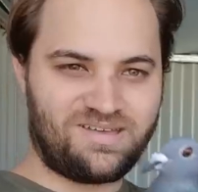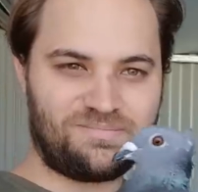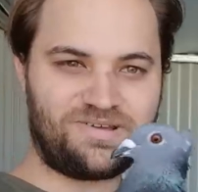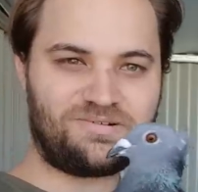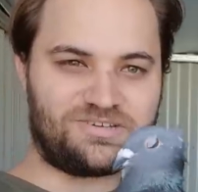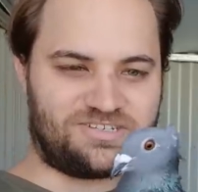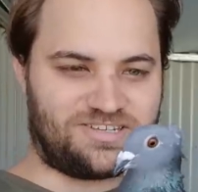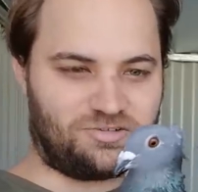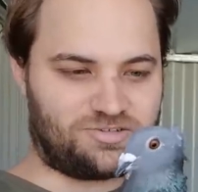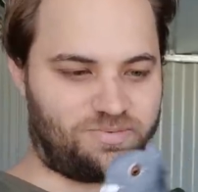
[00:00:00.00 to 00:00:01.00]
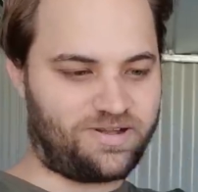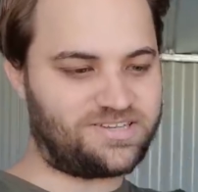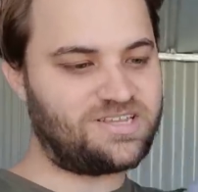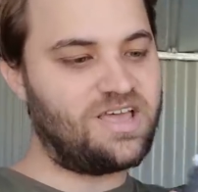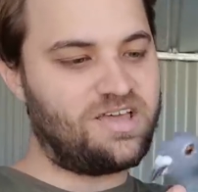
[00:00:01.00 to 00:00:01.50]
But it was a nice little
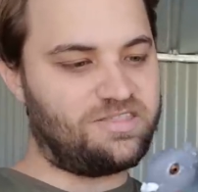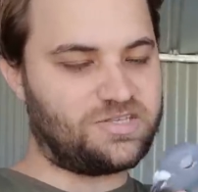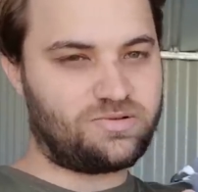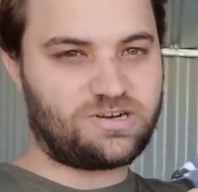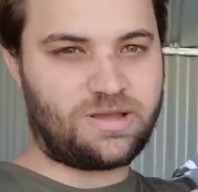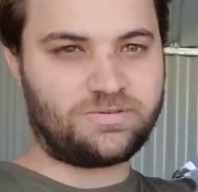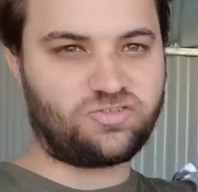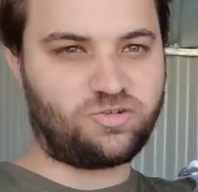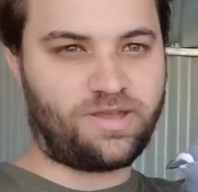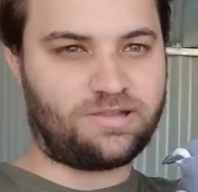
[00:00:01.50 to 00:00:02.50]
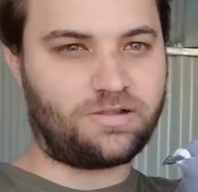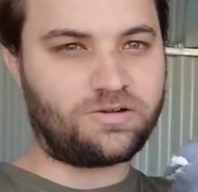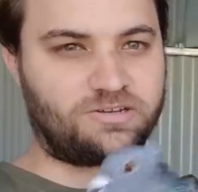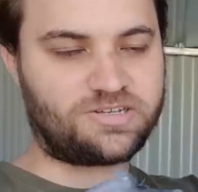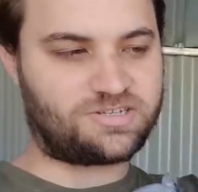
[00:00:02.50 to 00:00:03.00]
surprise. This one comes from a
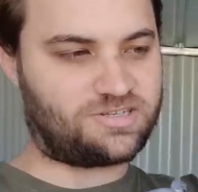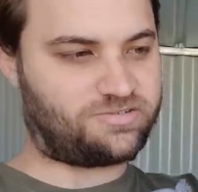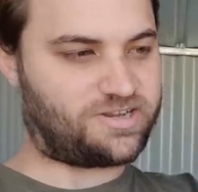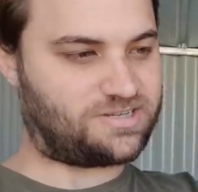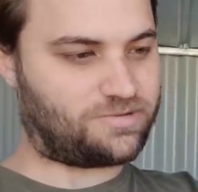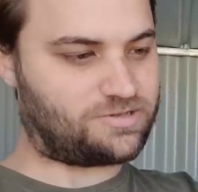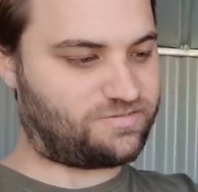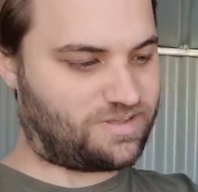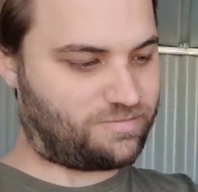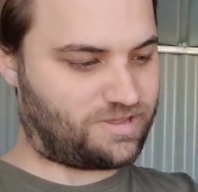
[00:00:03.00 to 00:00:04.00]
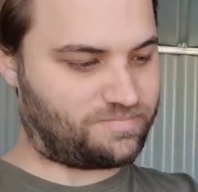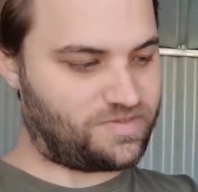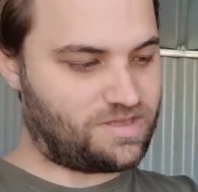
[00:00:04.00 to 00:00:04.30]
long distance racing pigeon family.